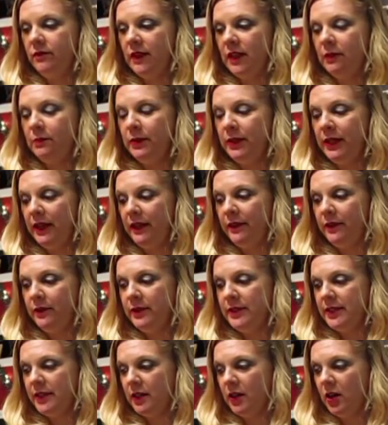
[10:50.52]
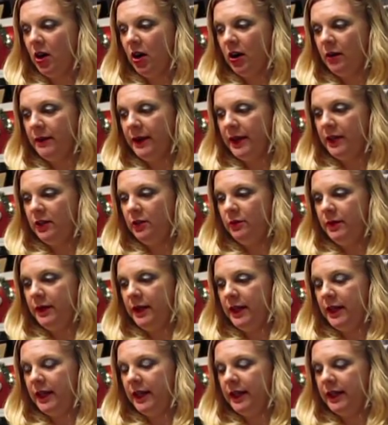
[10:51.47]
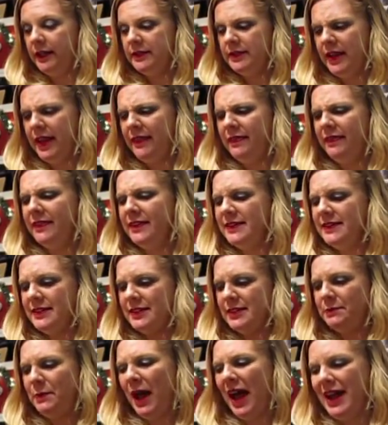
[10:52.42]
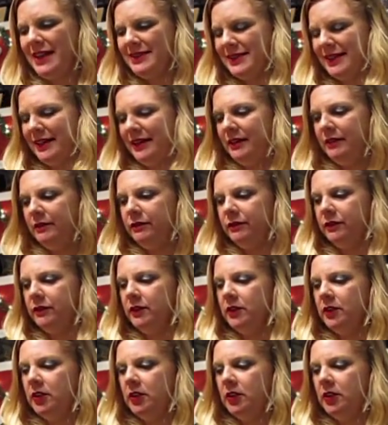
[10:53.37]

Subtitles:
But yeah, there is a karmic new beginning. And this is positive.